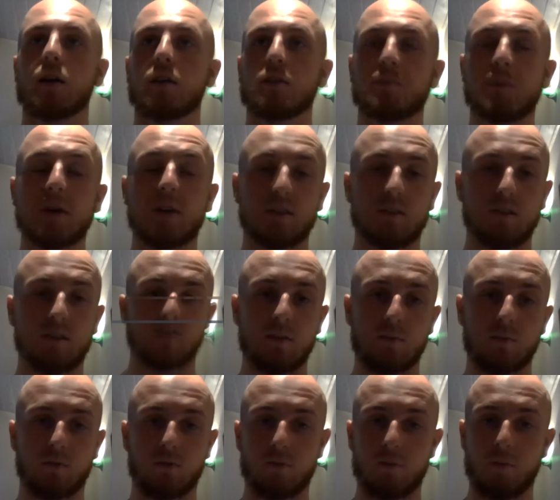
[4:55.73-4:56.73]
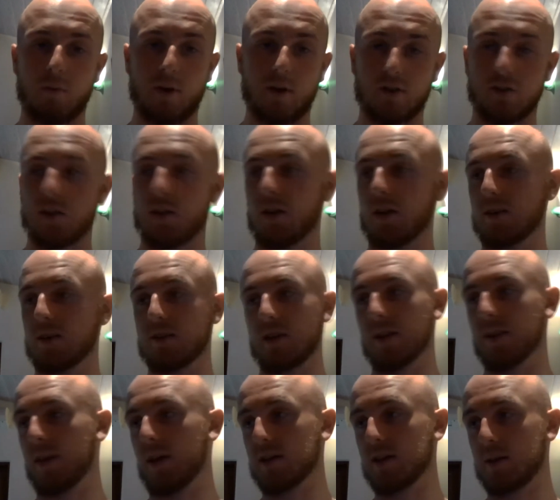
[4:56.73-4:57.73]
speaking to the recruitment manager, he
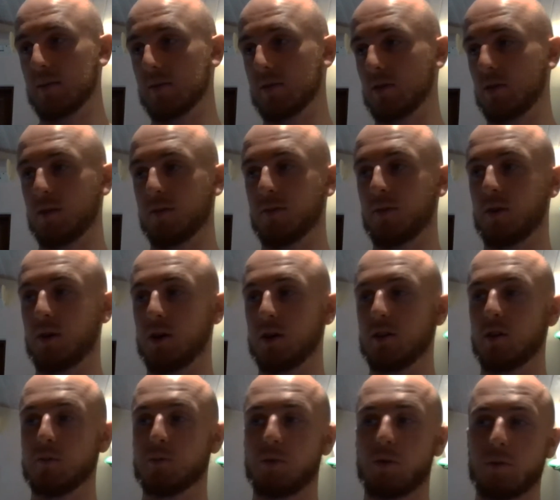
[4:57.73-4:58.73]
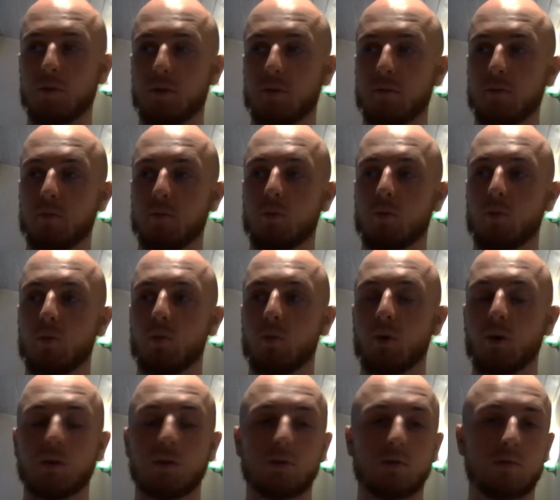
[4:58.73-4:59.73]
said that's absolutely fine, no problem,
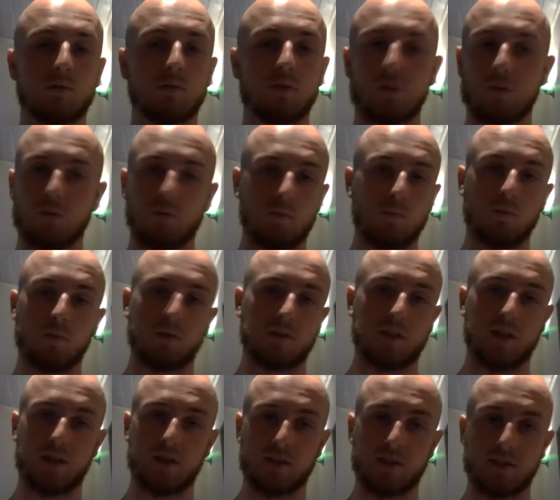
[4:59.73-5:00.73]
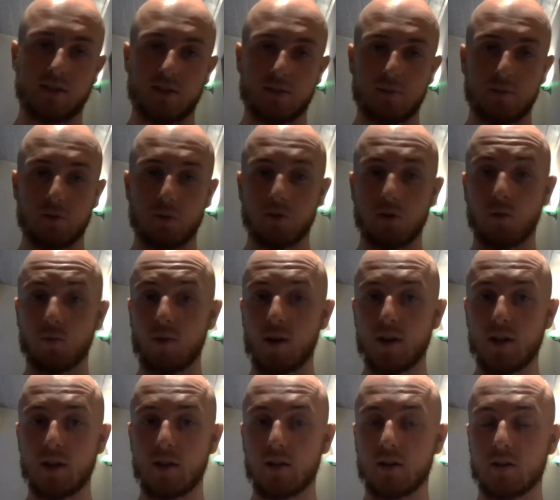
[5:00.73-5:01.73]
we'll do technical assessments when you're
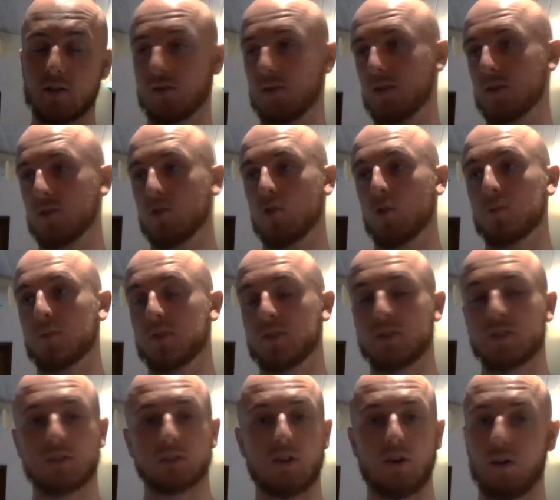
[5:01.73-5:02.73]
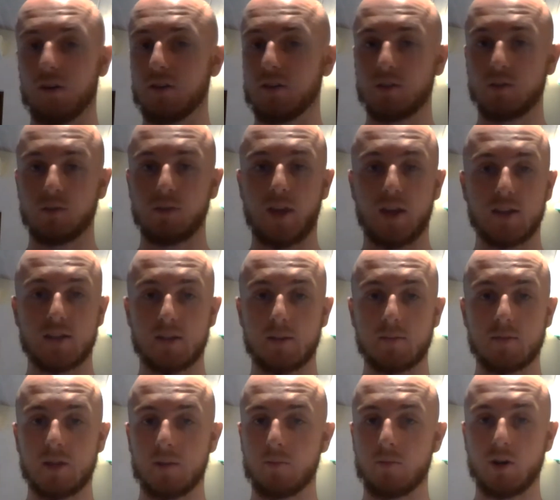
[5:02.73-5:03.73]
ready, because the job doesn't start until next
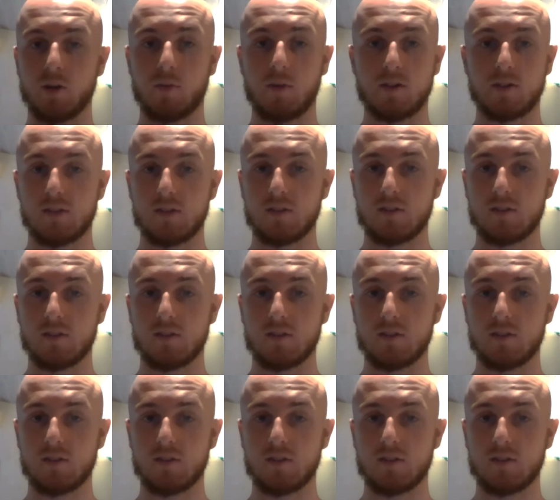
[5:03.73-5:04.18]
September anyway, so